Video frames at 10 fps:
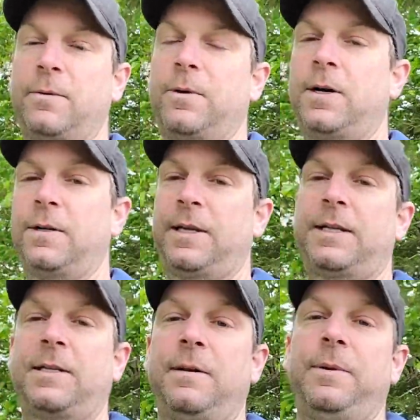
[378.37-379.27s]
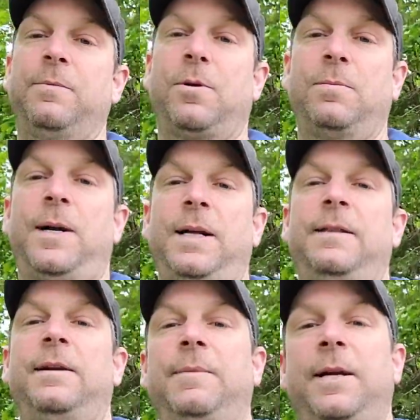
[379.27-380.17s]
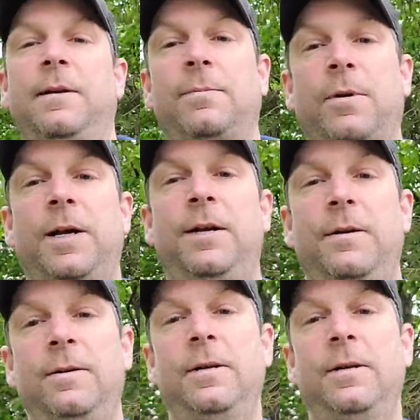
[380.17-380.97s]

Well, that's going to be more money than I'm getting a brand new